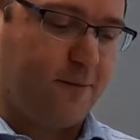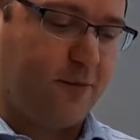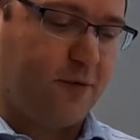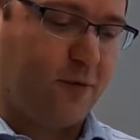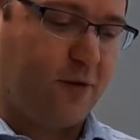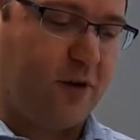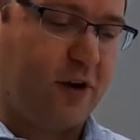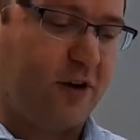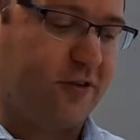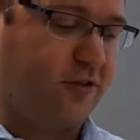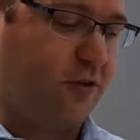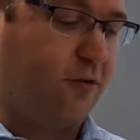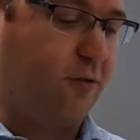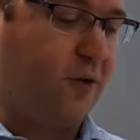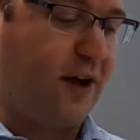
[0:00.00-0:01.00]
We
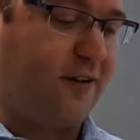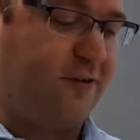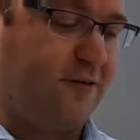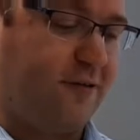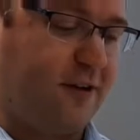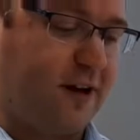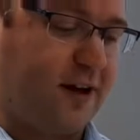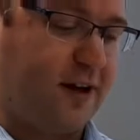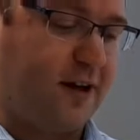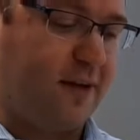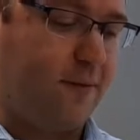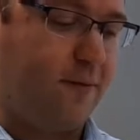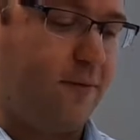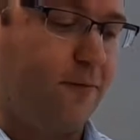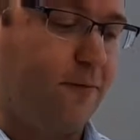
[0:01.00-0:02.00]
also have a
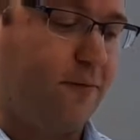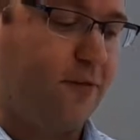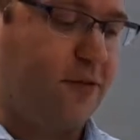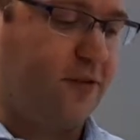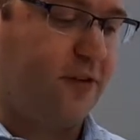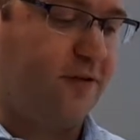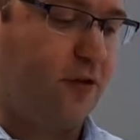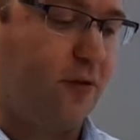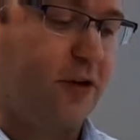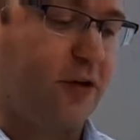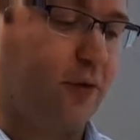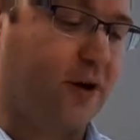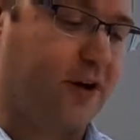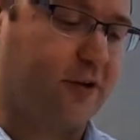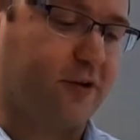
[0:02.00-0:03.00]
few other
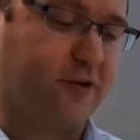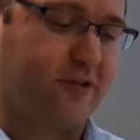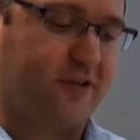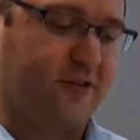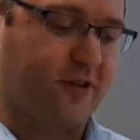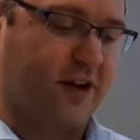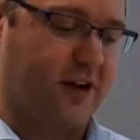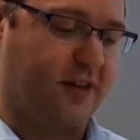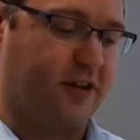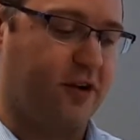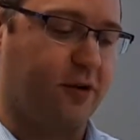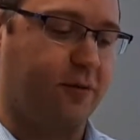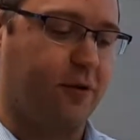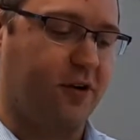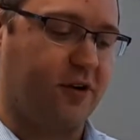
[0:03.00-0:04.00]
records that are
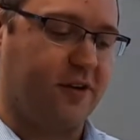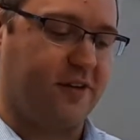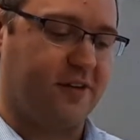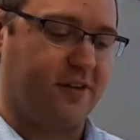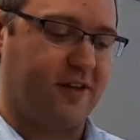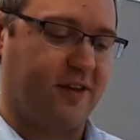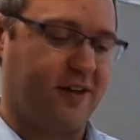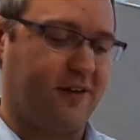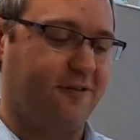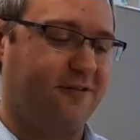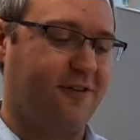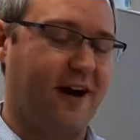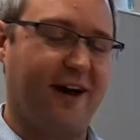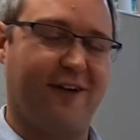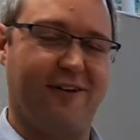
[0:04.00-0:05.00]
pertinent to the
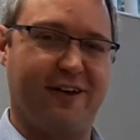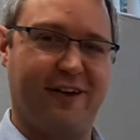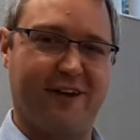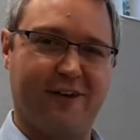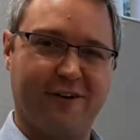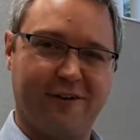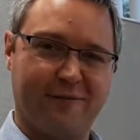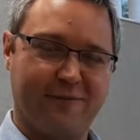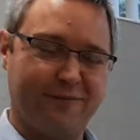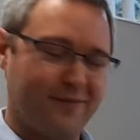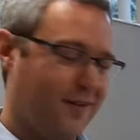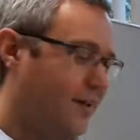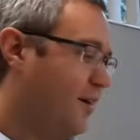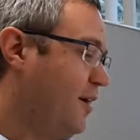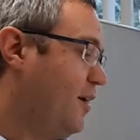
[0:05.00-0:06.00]
file in here.
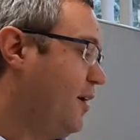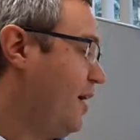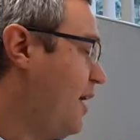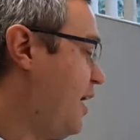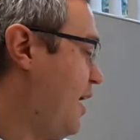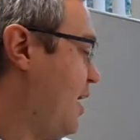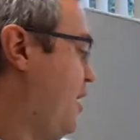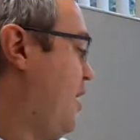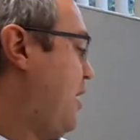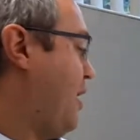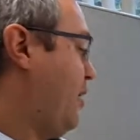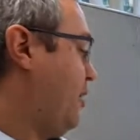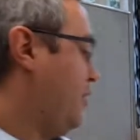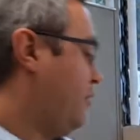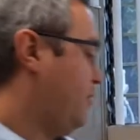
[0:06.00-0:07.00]

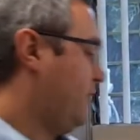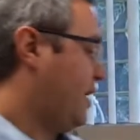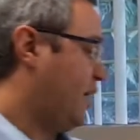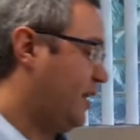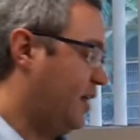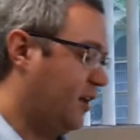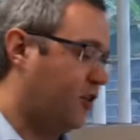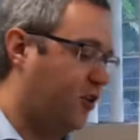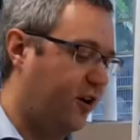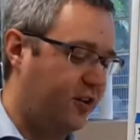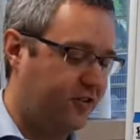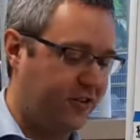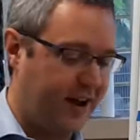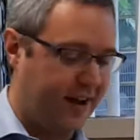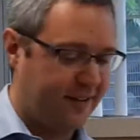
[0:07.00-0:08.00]
And then in
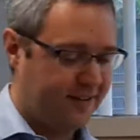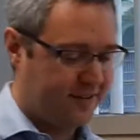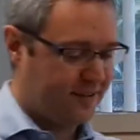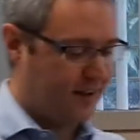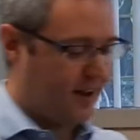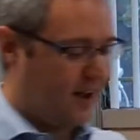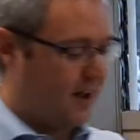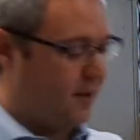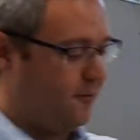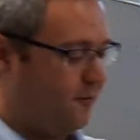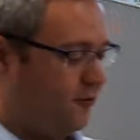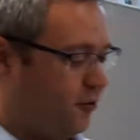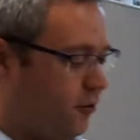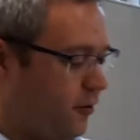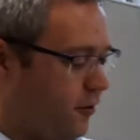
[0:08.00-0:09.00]
contrast,
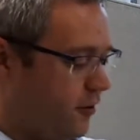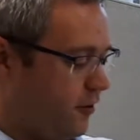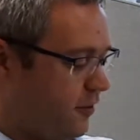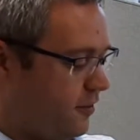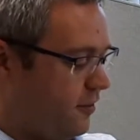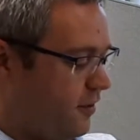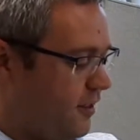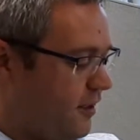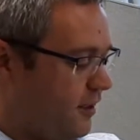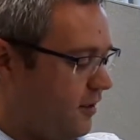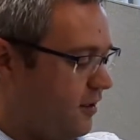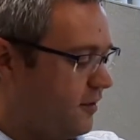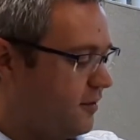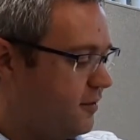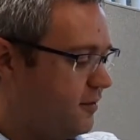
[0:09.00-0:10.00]
for the
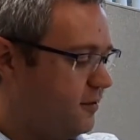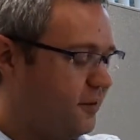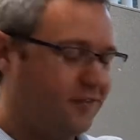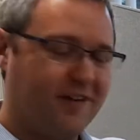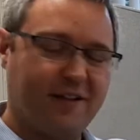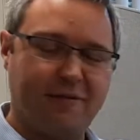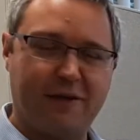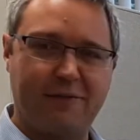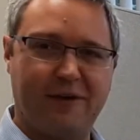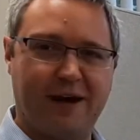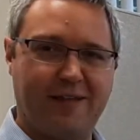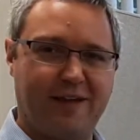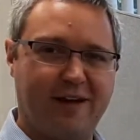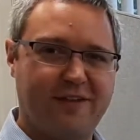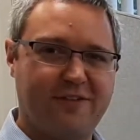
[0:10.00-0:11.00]
development
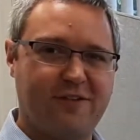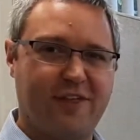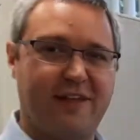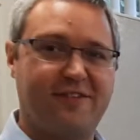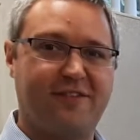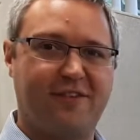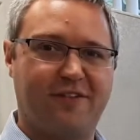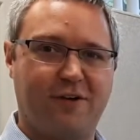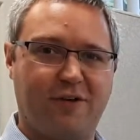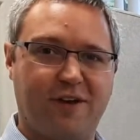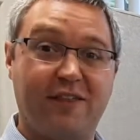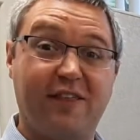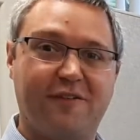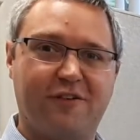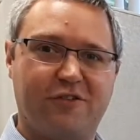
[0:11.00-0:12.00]
bylaws, so that's the zoning,
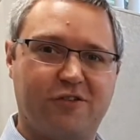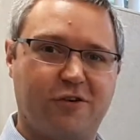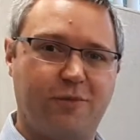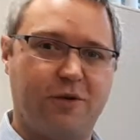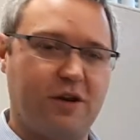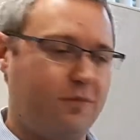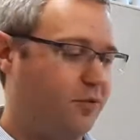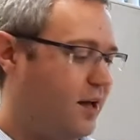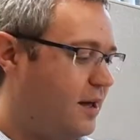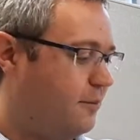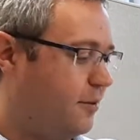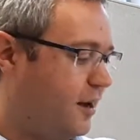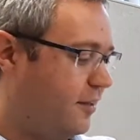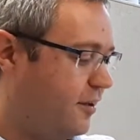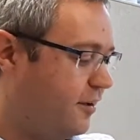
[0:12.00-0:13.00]
the official community plan
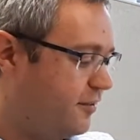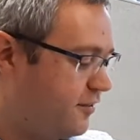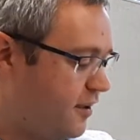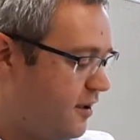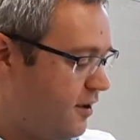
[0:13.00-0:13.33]
bylaws,